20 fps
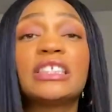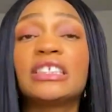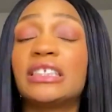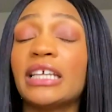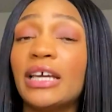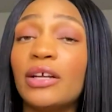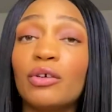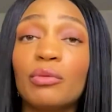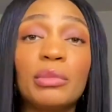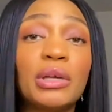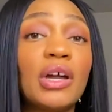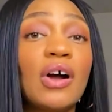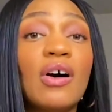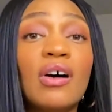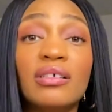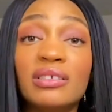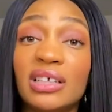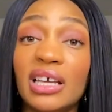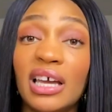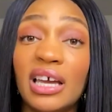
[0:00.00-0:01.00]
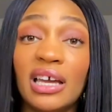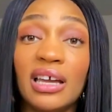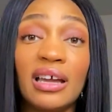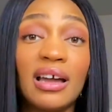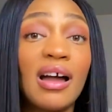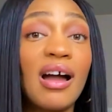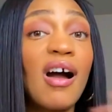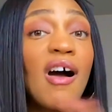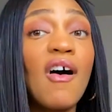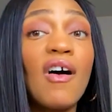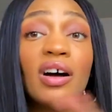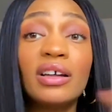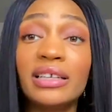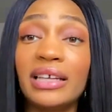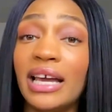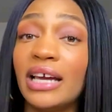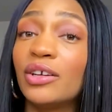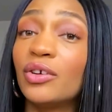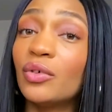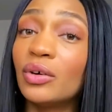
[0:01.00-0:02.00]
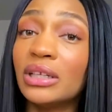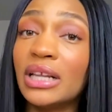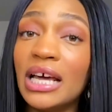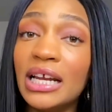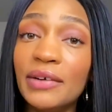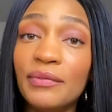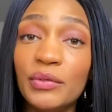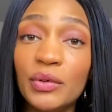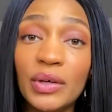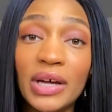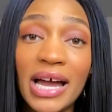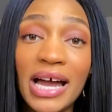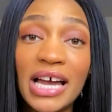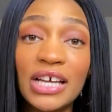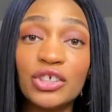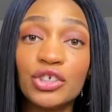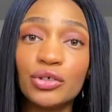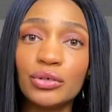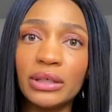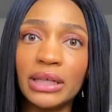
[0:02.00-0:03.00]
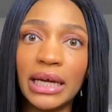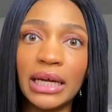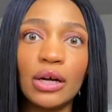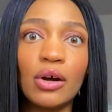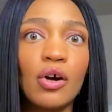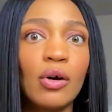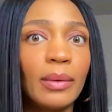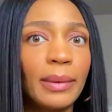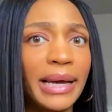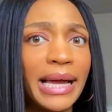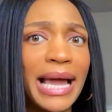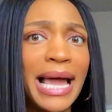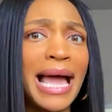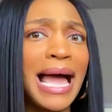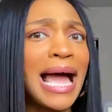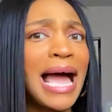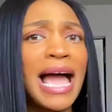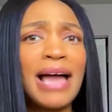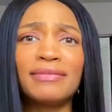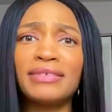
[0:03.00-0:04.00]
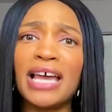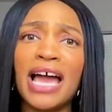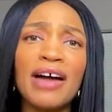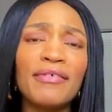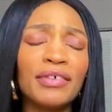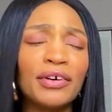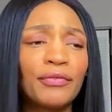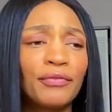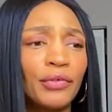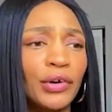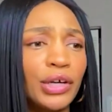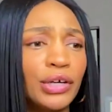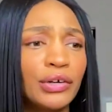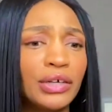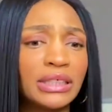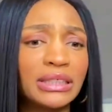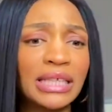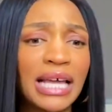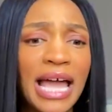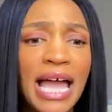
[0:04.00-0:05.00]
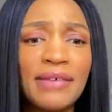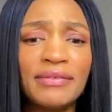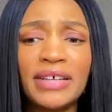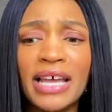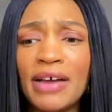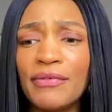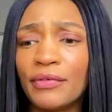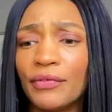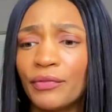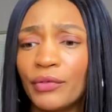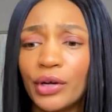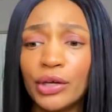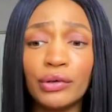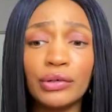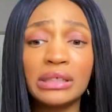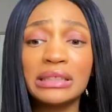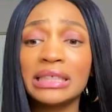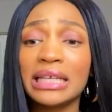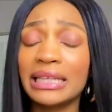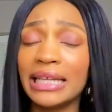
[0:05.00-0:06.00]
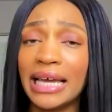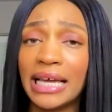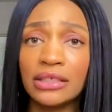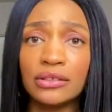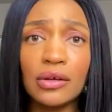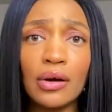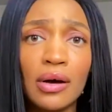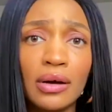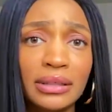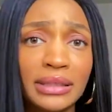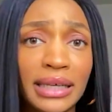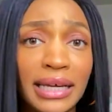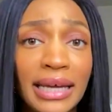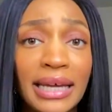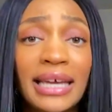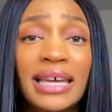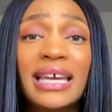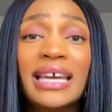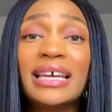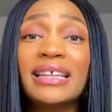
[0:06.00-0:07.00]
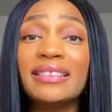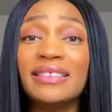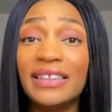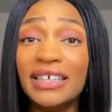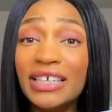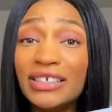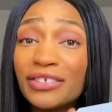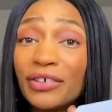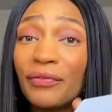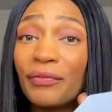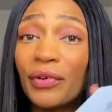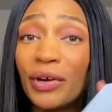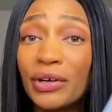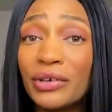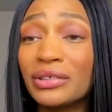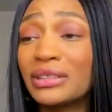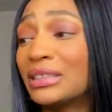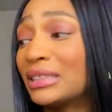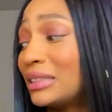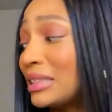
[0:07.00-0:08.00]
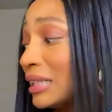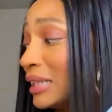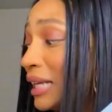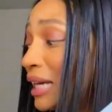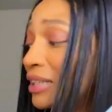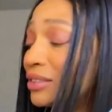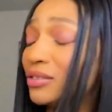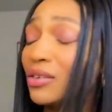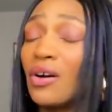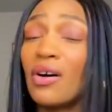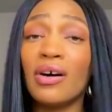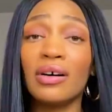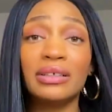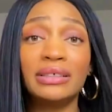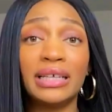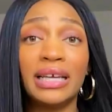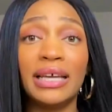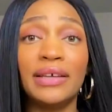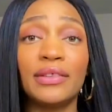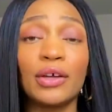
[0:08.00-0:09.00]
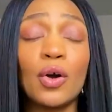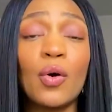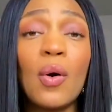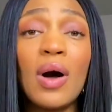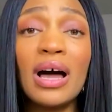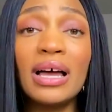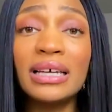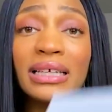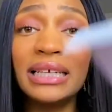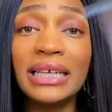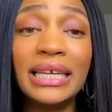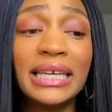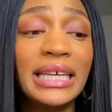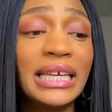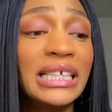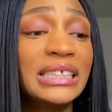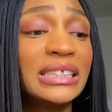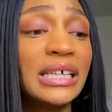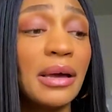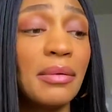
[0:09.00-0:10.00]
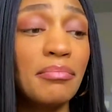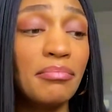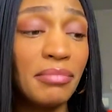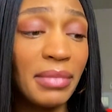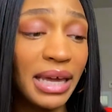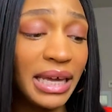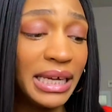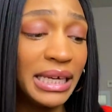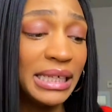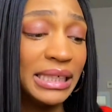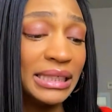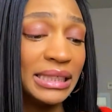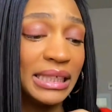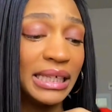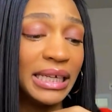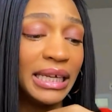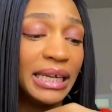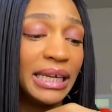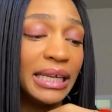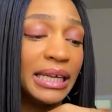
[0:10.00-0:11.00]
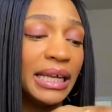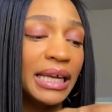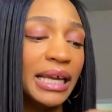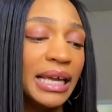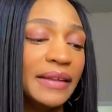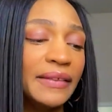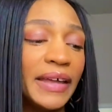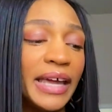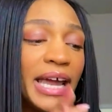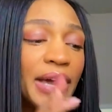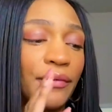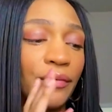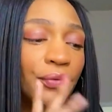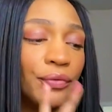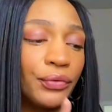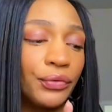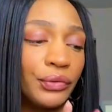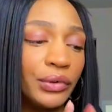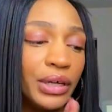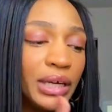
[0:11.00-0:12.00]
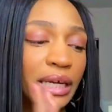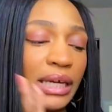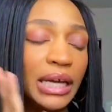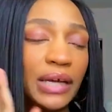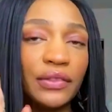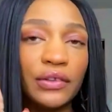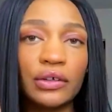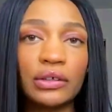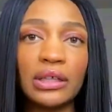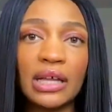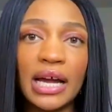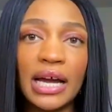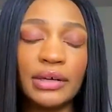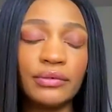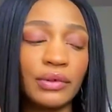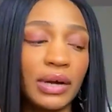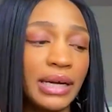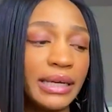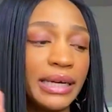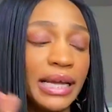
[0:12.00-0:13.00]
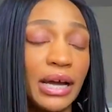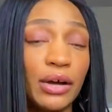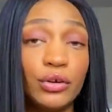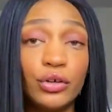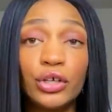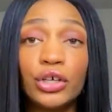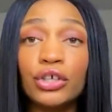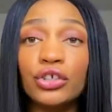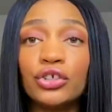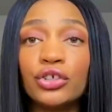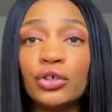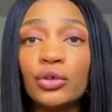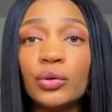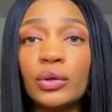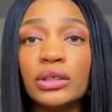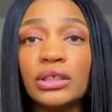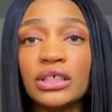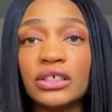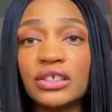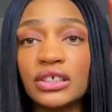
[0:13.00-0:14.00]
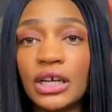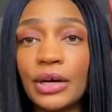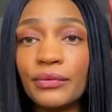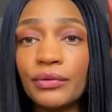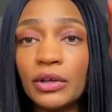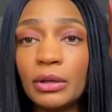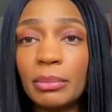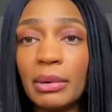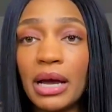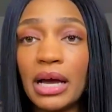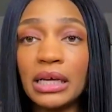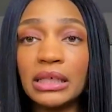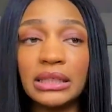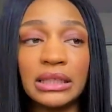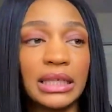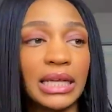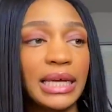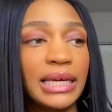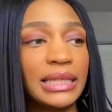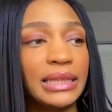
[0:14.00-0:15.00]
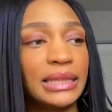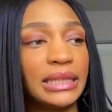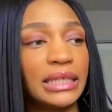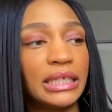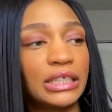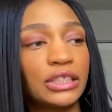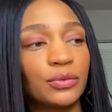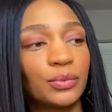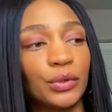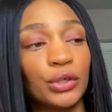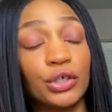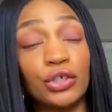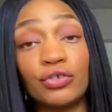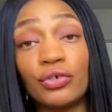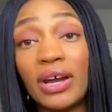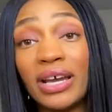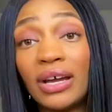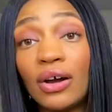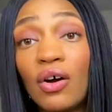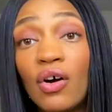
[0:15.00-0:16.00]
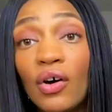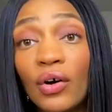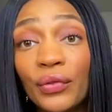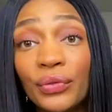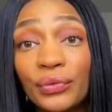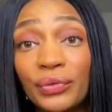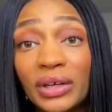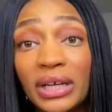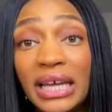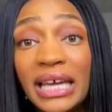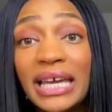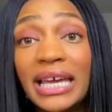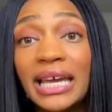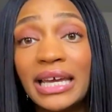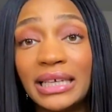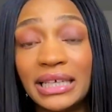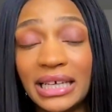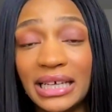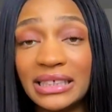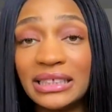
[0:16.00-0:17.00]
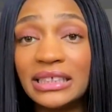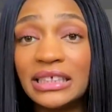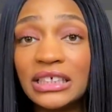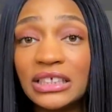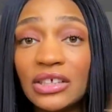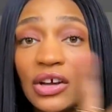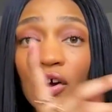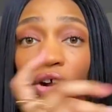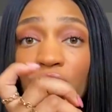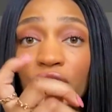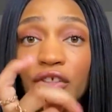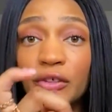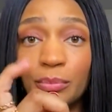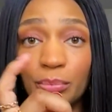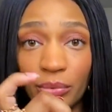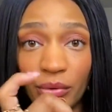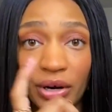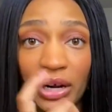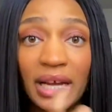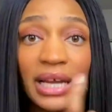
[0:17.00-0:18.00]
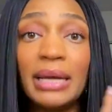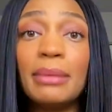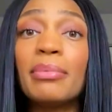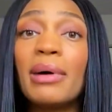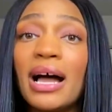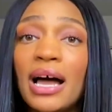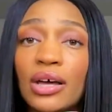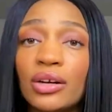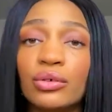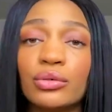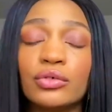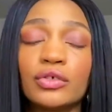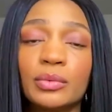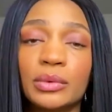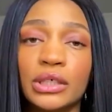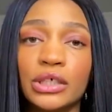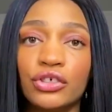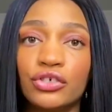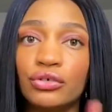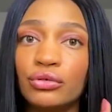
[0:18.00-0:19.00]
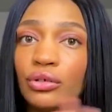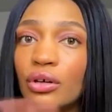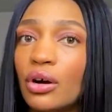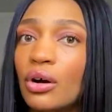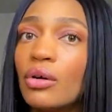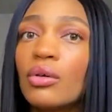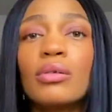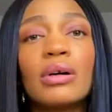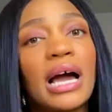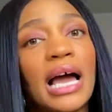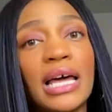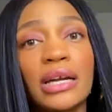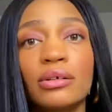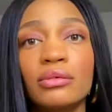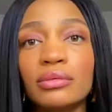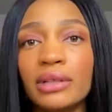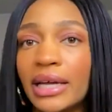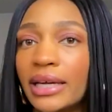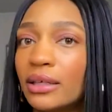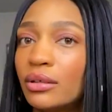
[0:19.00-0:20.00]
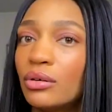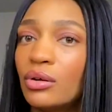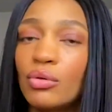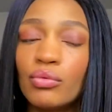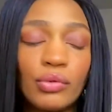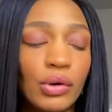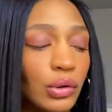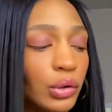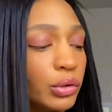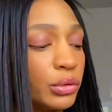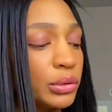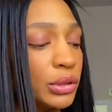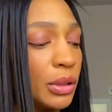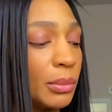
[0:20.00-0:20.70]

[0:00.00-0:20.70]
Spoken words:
Stayed on me all day. All day. I know a lot of you guys, you're like, oh my God, I have to have a fragrance. I have to have a fragrance that lasts all day. These are fragrances that last all day. The quality is amazing. They have three in their line right now. You can do a discovery box like this where you can try out all three. And yes, these are spray bottles because, you know, I don't like no roller.